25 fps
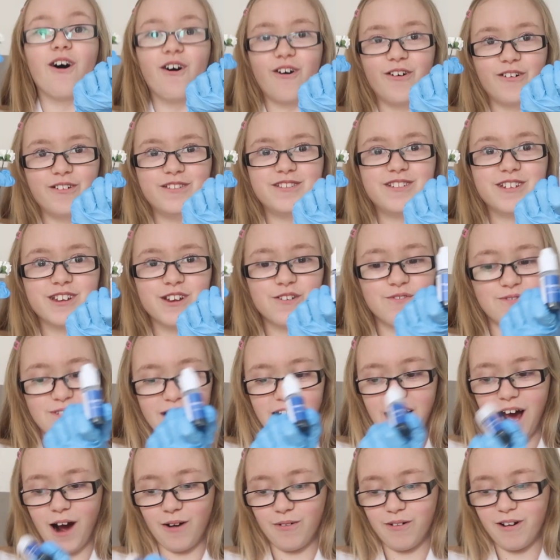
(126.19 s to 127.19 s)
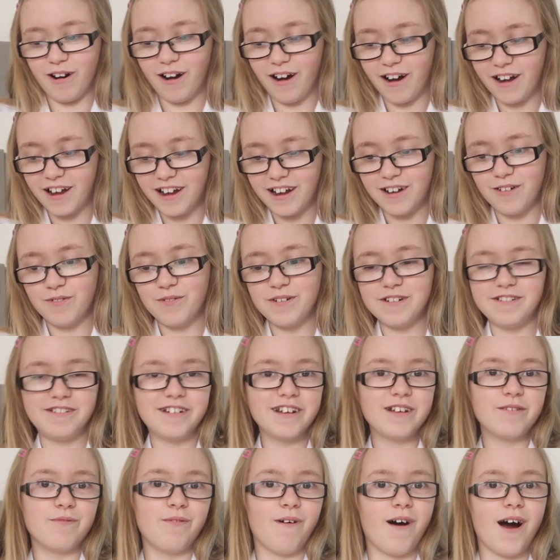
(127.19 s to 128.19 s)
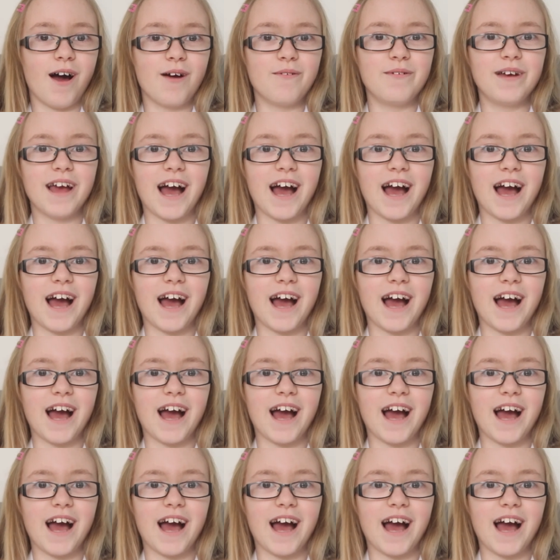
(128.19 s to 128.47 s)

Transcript: onto the flour, which is why